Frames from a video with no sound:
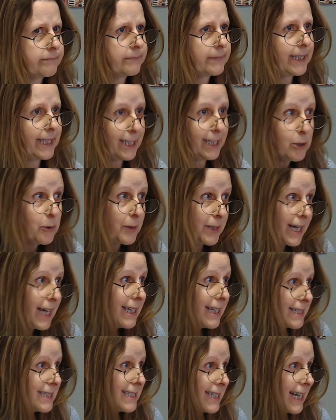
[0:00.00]
He
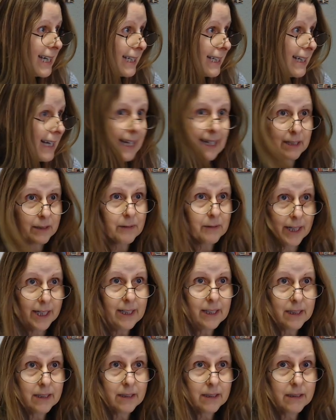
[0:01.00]
created day and night,
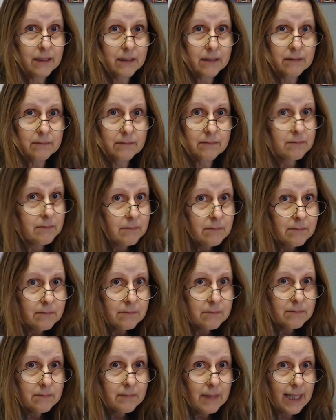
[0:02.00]
right?
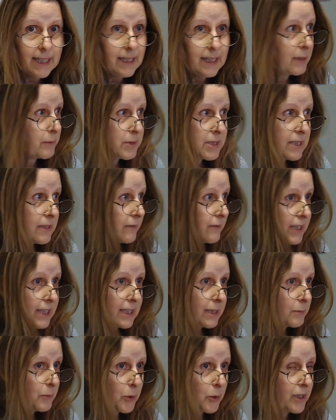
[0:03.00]
And it was evening
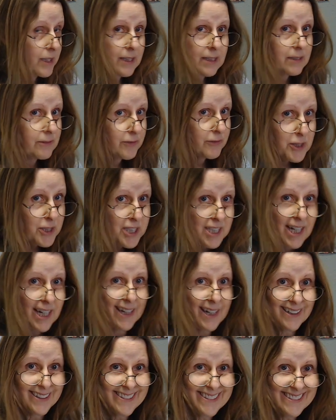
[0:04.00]
and morning the first
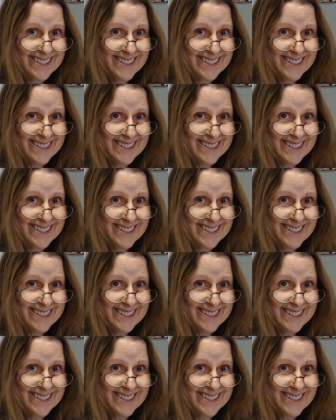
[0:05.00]
day.